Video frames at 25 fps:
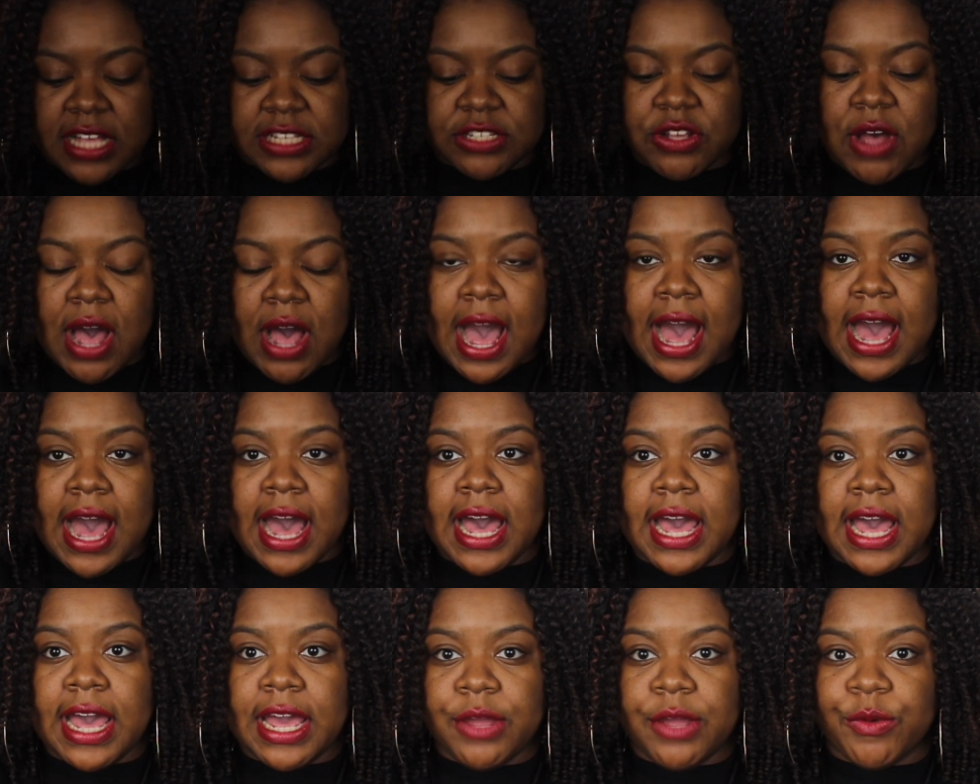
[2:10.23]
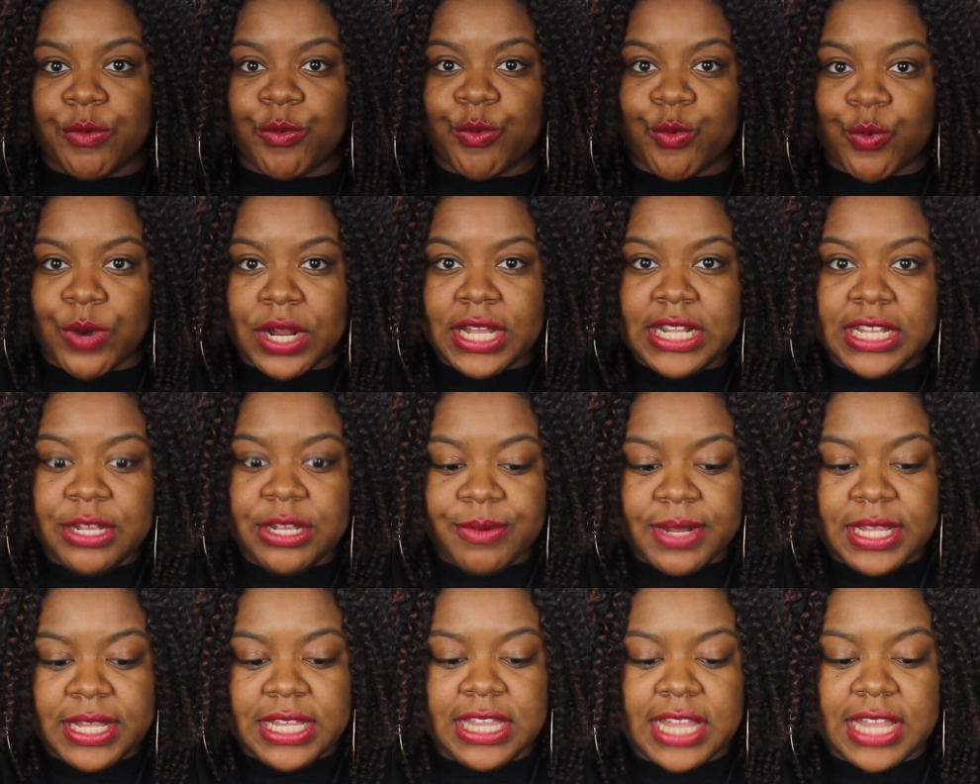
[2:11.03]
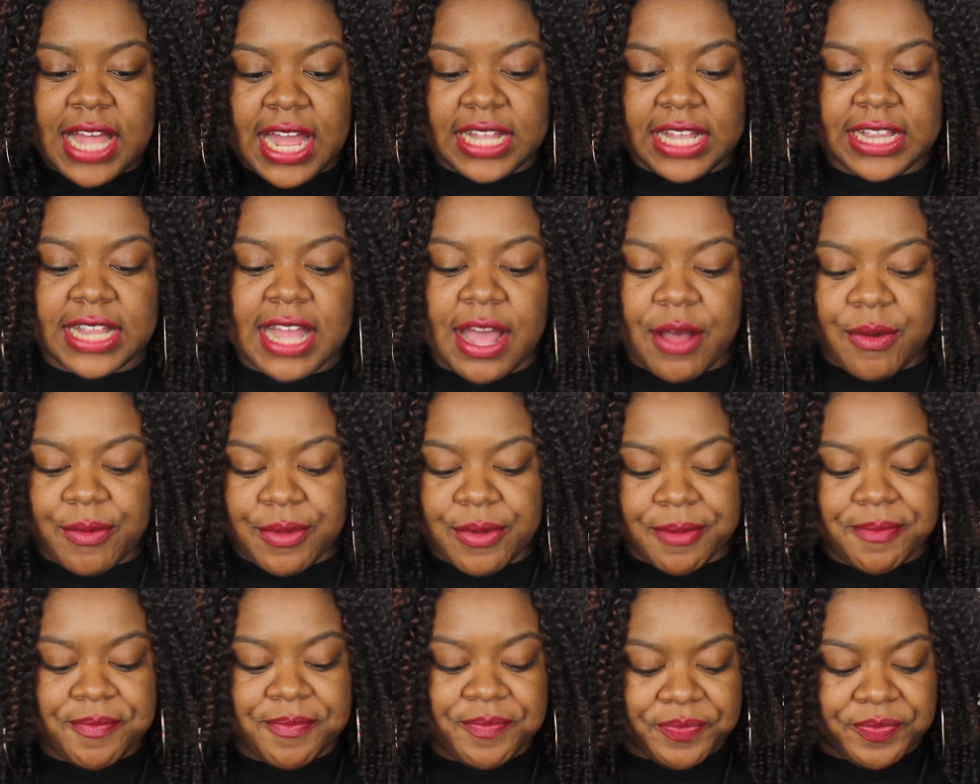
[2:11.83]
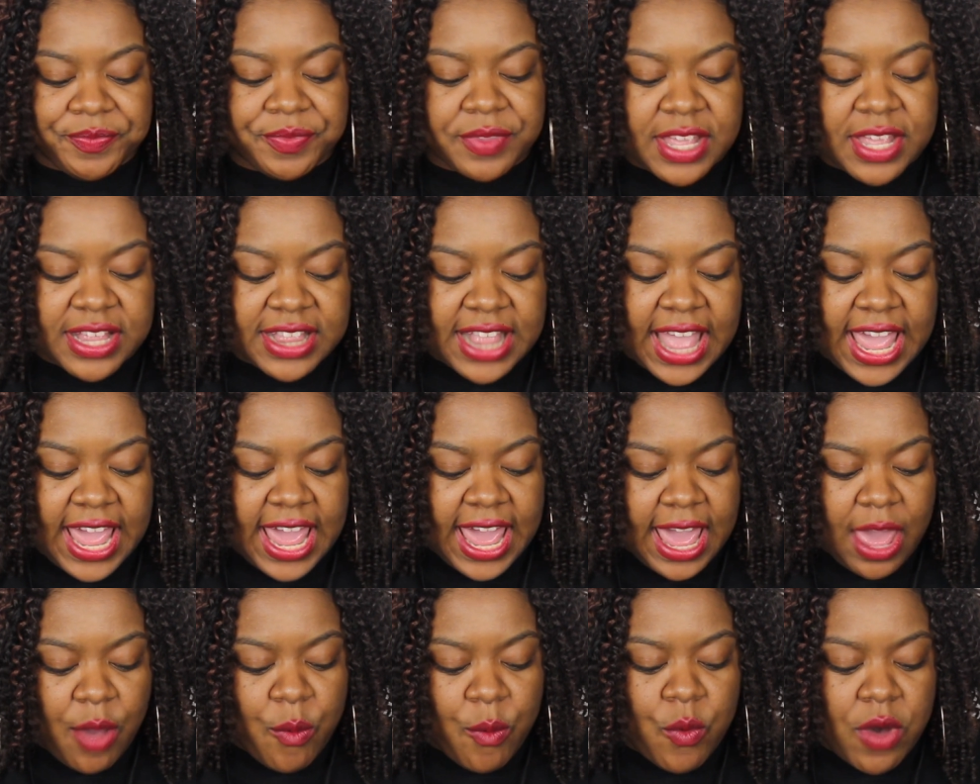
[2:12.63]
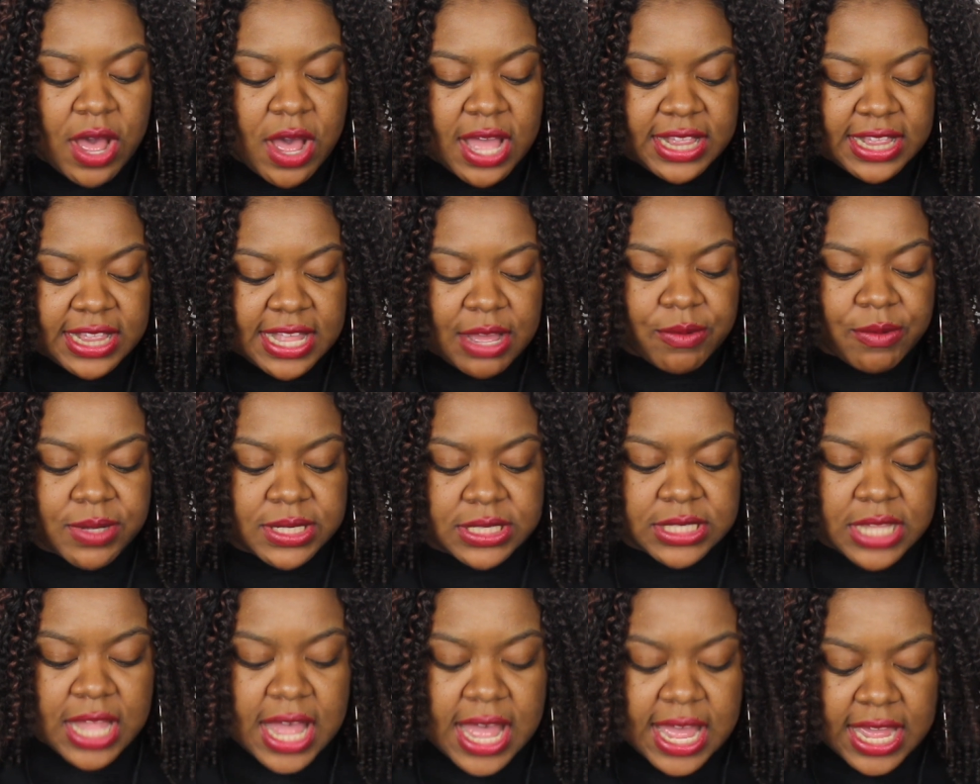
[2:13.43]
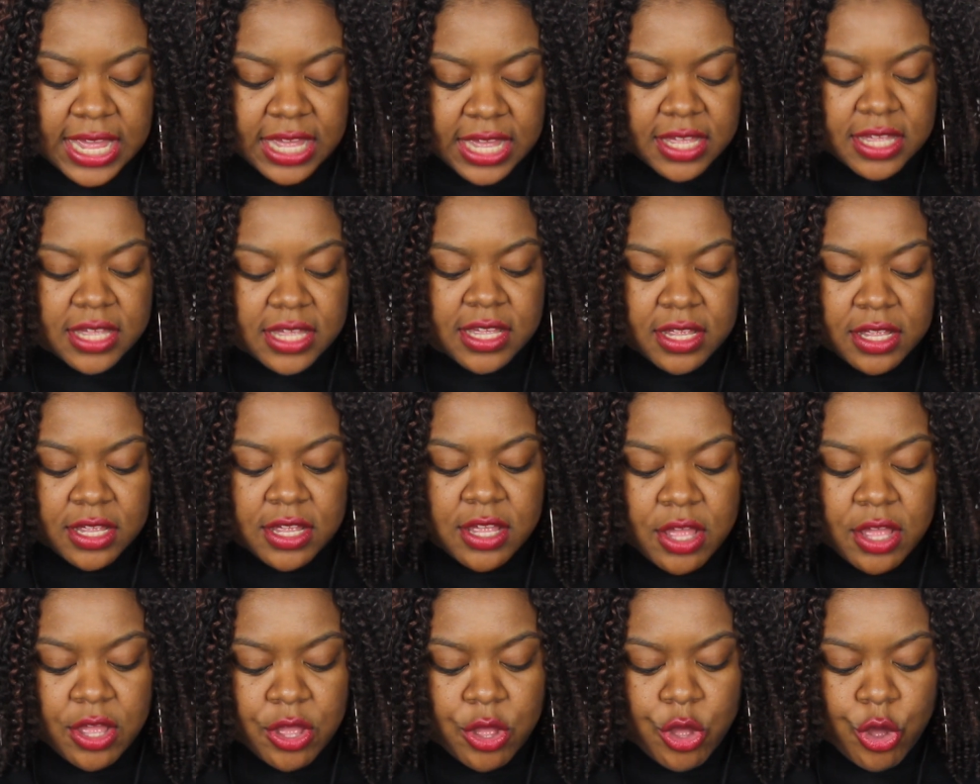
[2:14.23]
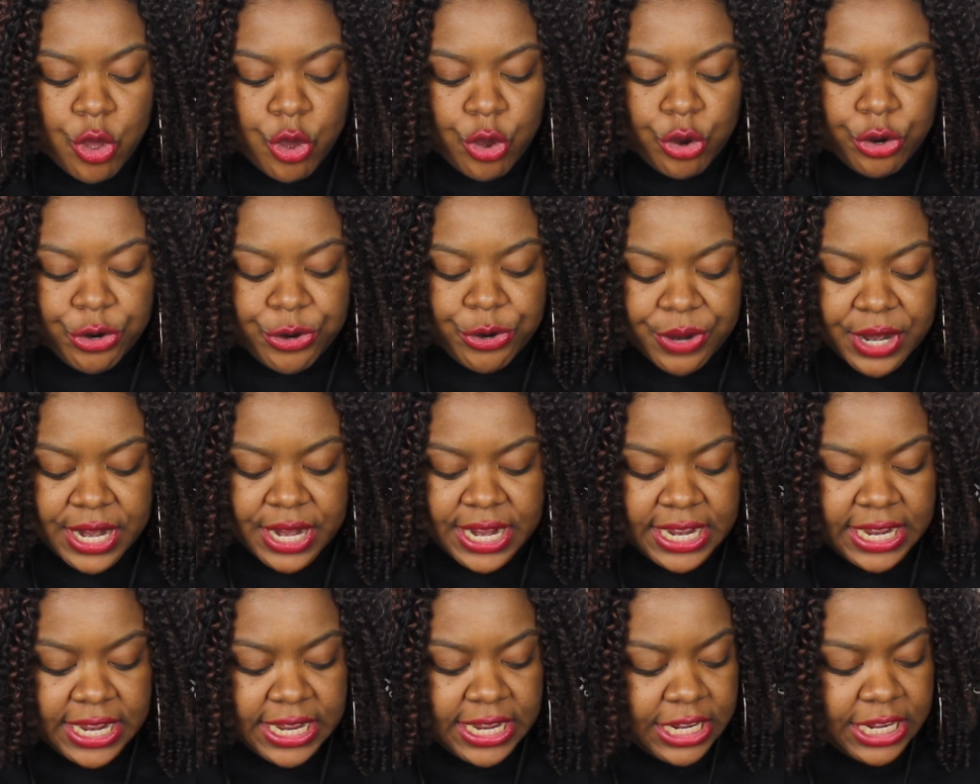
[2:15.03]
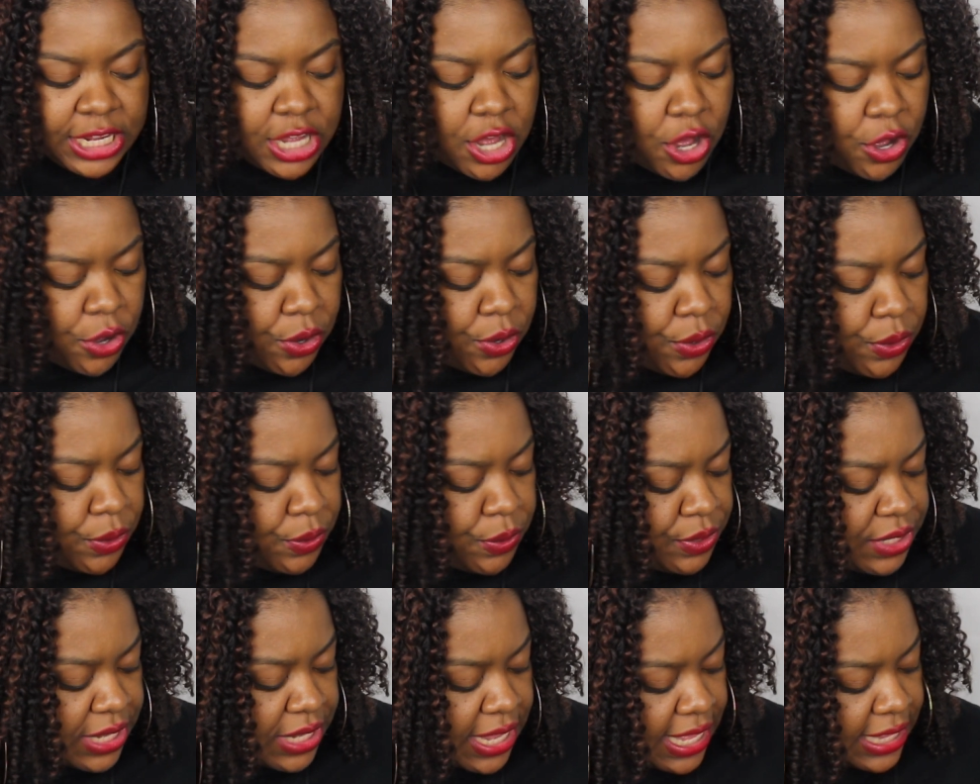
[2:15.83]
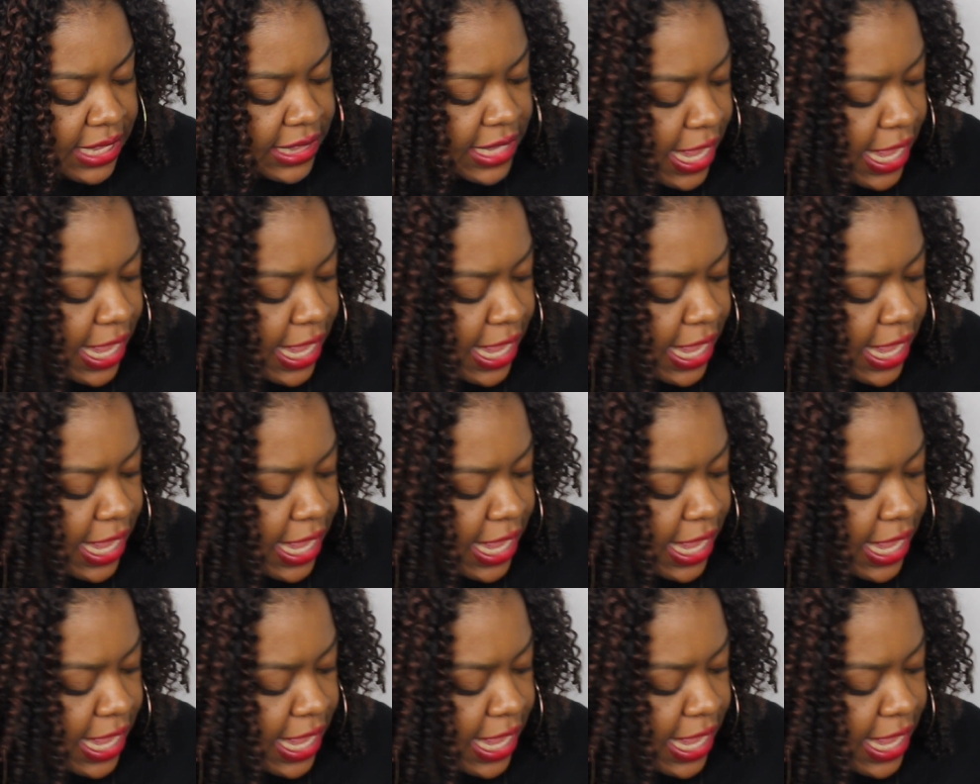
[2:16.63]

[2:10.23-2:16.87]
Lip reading: So I really like that one. They had one that was like green, gold, and